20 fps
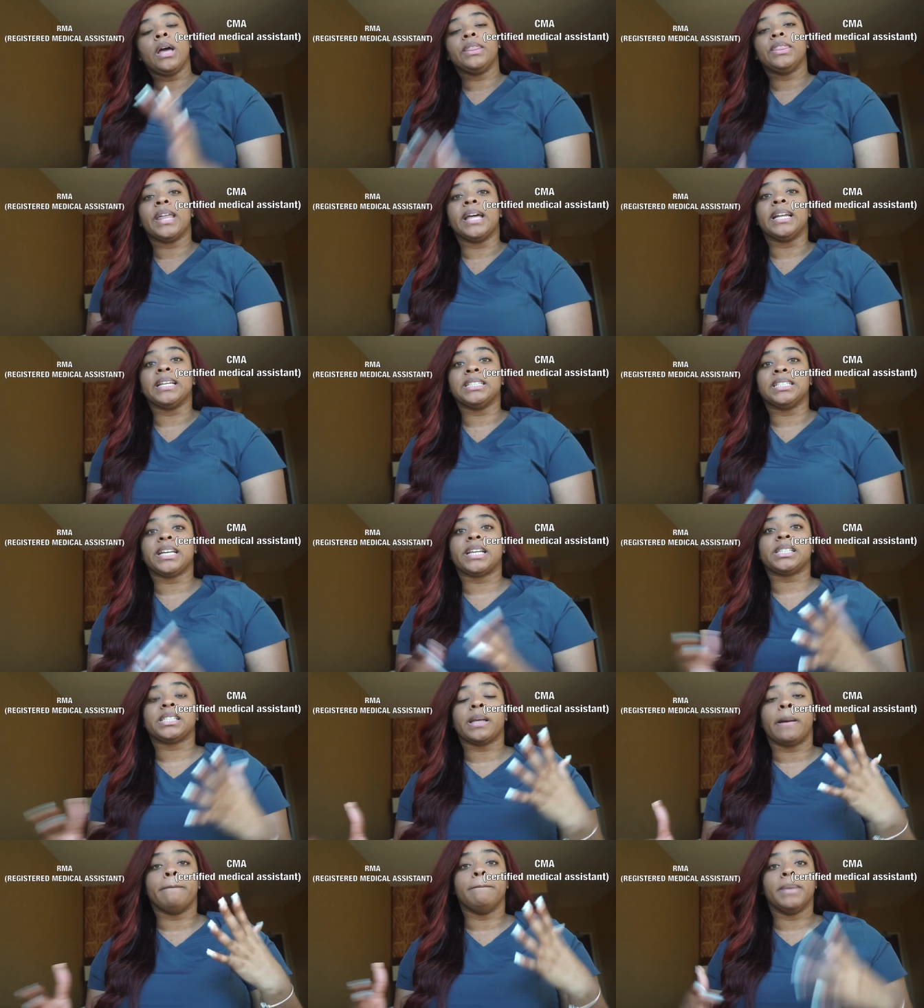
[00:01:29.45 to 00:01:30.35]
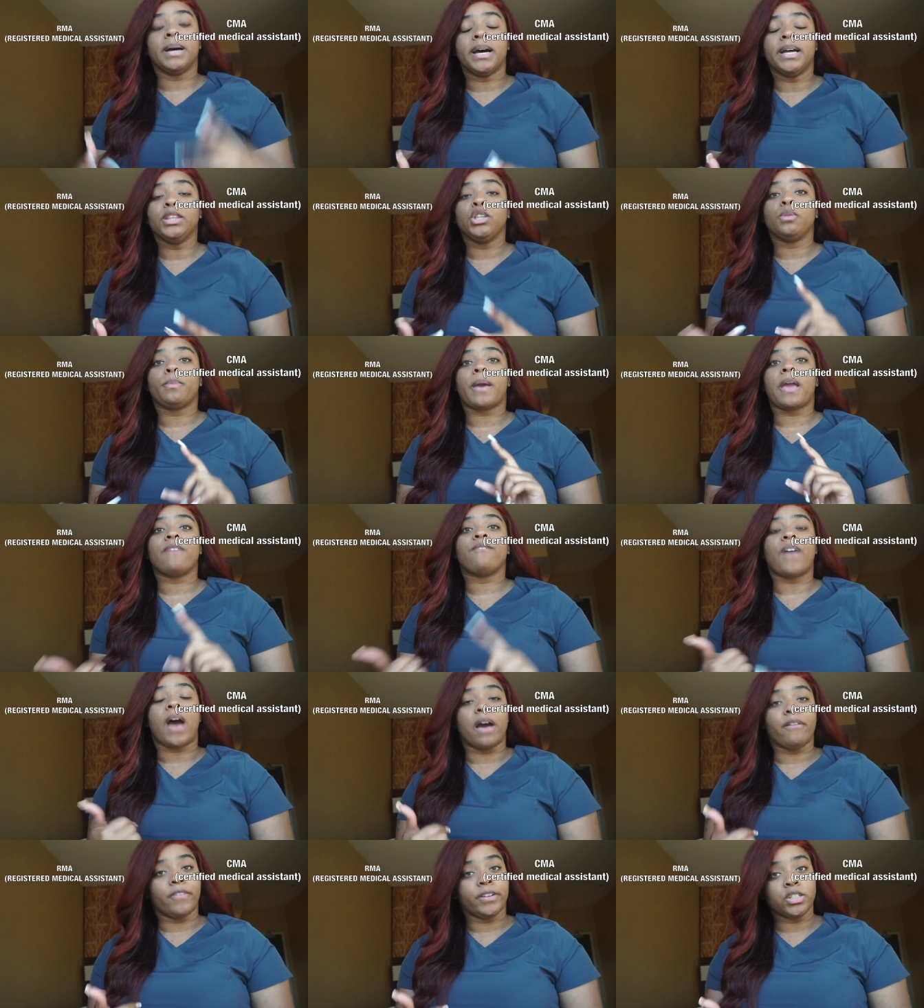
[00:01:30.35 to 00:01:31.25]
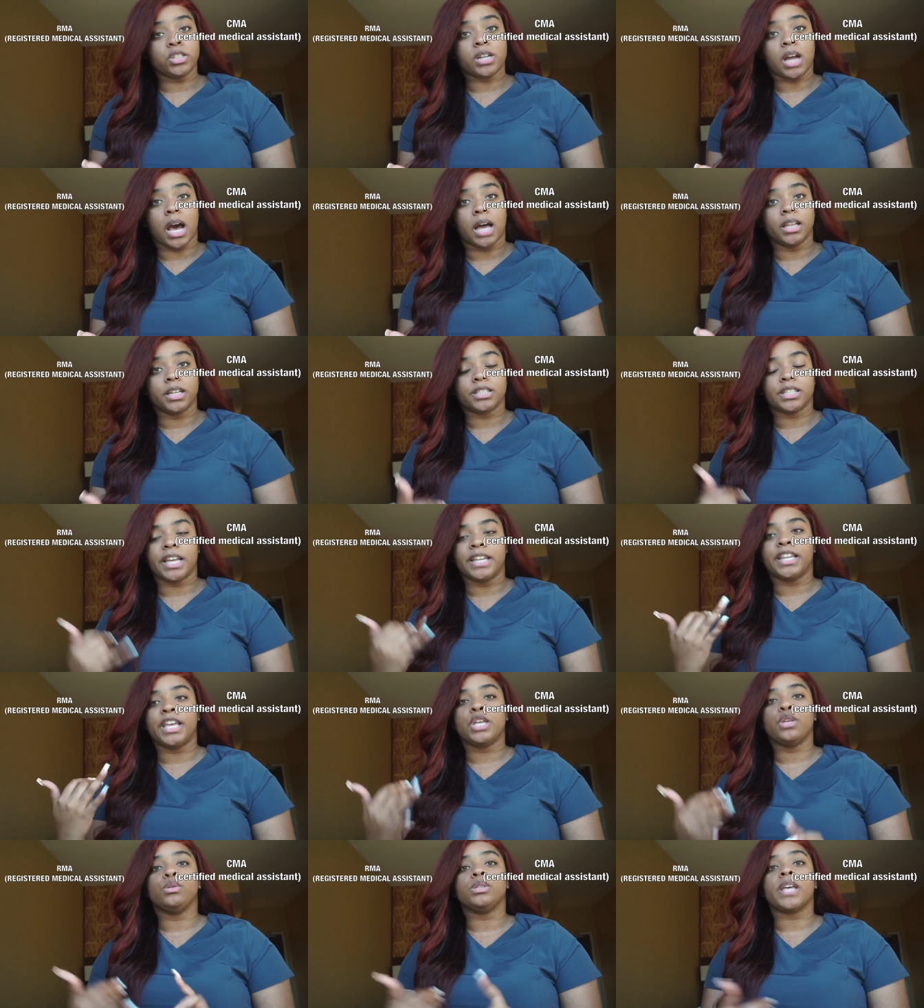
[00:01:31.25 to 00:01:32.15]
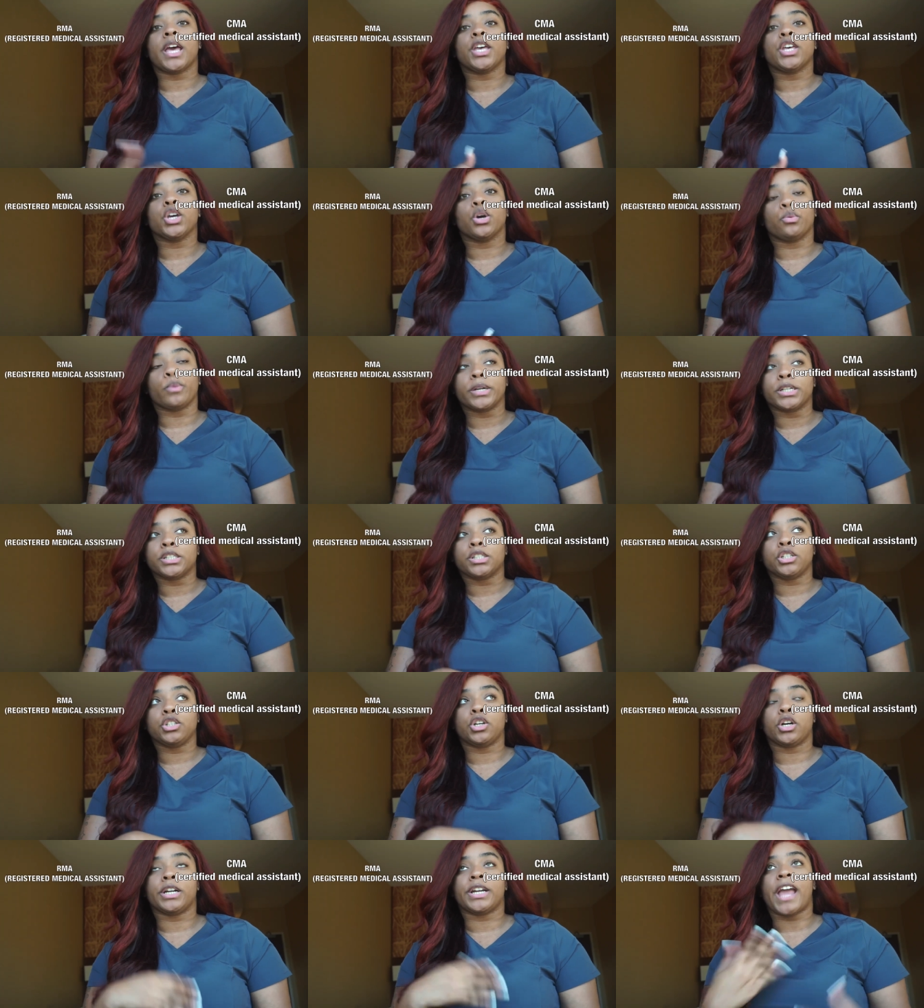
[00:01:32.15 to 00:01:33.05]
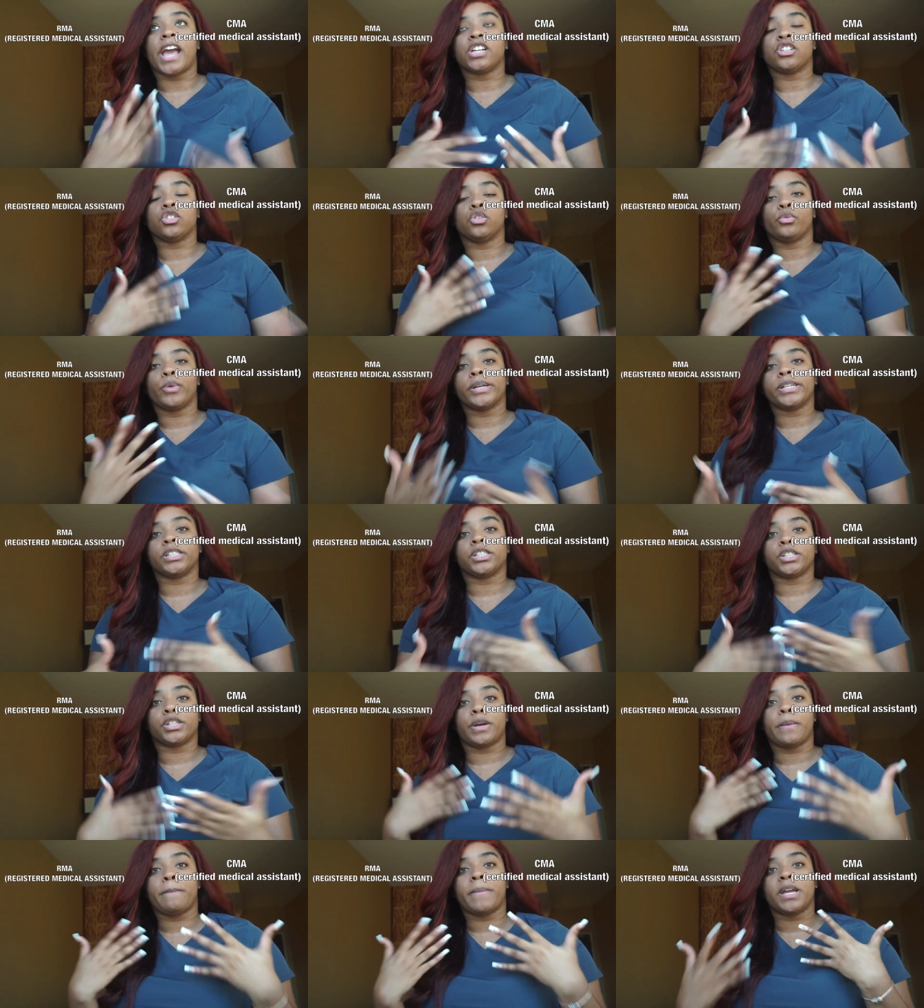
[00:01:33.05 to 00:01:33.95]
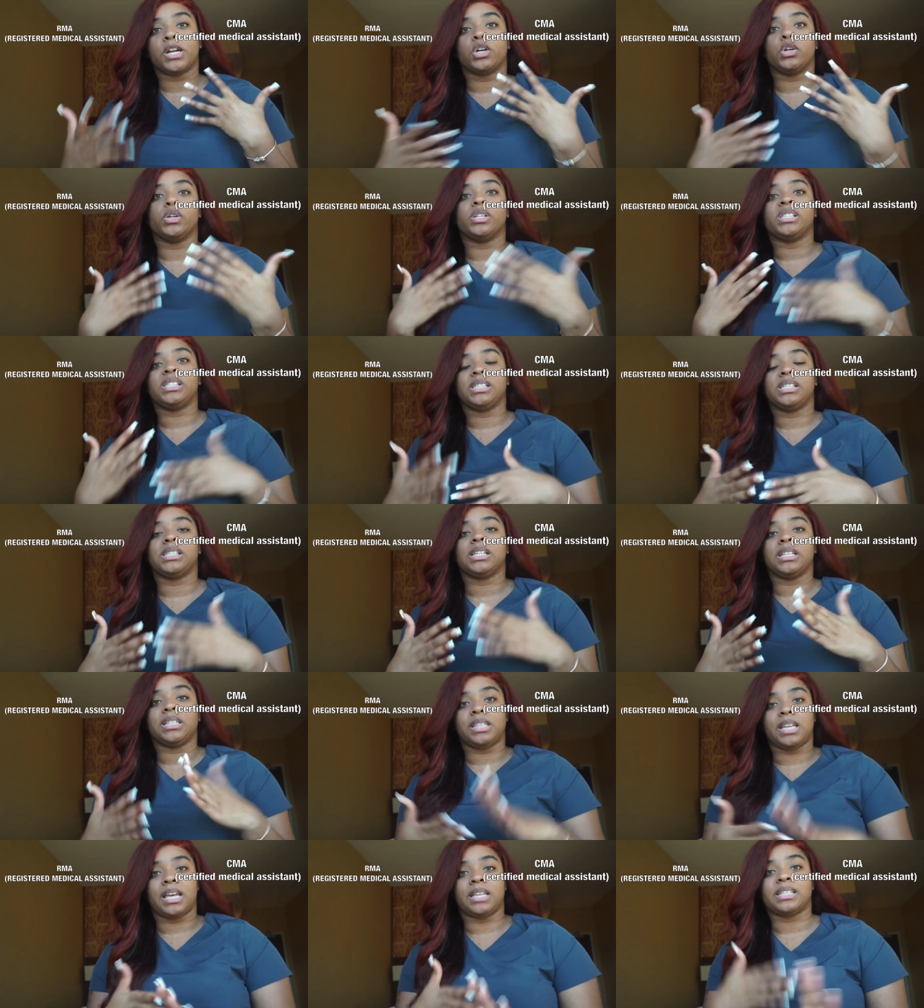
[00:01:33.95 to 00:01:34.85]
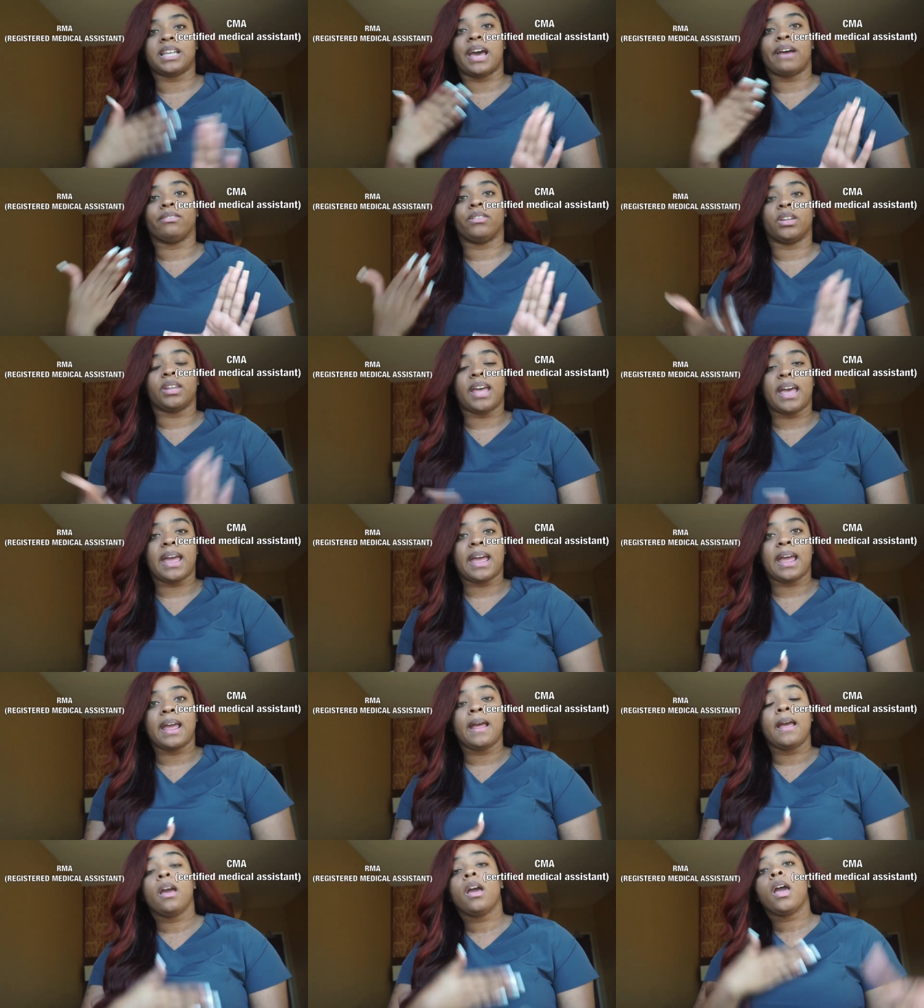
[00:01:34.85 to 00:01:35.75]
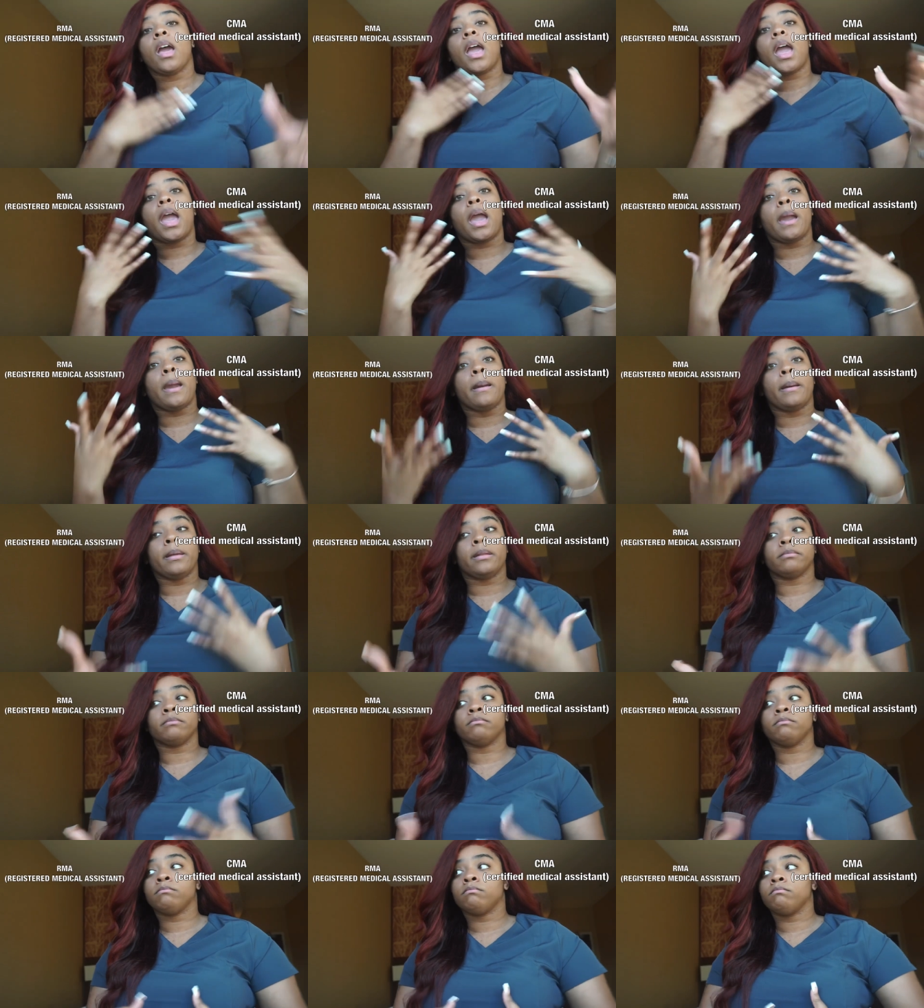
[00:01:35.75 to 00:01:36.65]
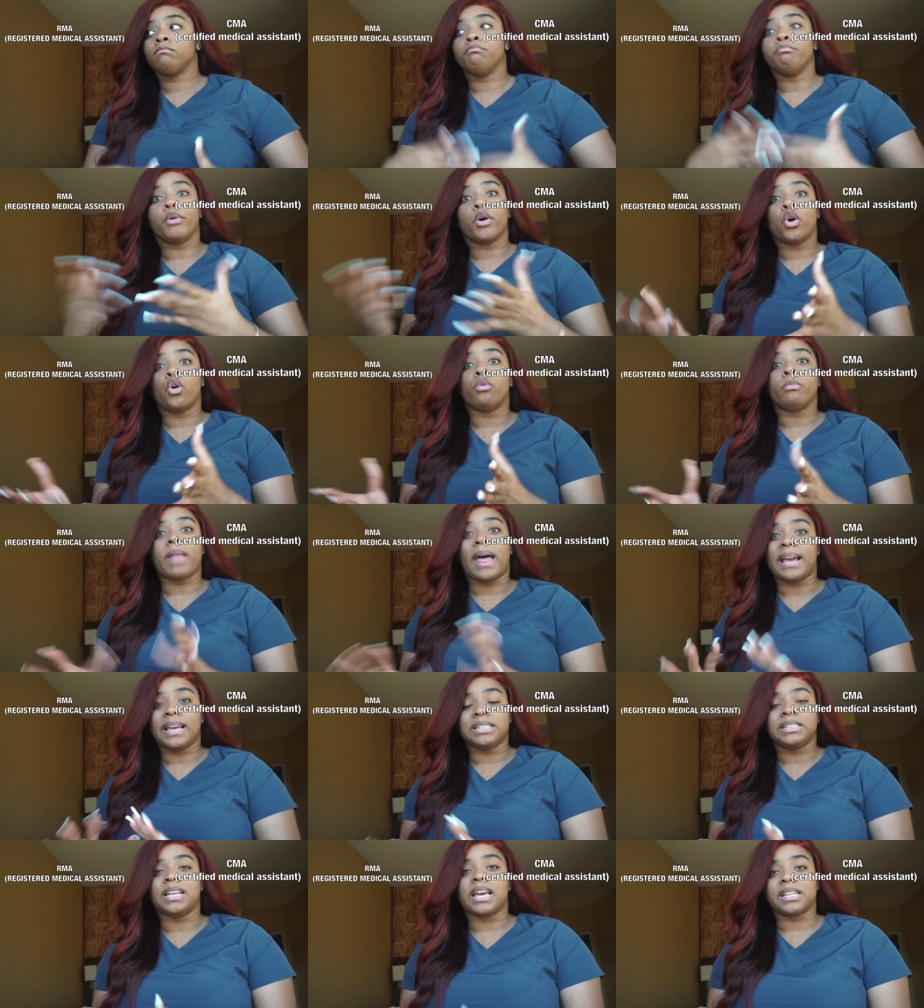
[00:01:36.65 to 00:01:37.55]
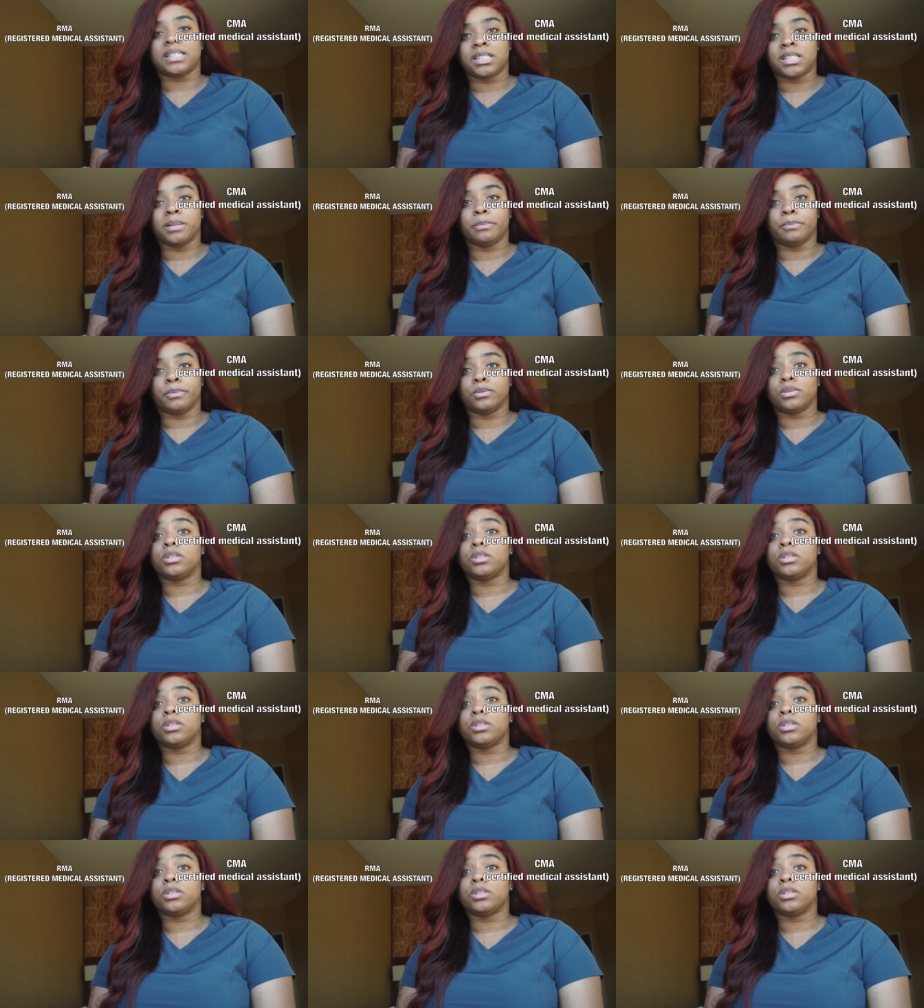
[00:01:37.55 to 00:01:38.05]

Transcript: That is just a month. You pay $500, and then you take your national registered medical assistant test after that, and boom, like it's that simple.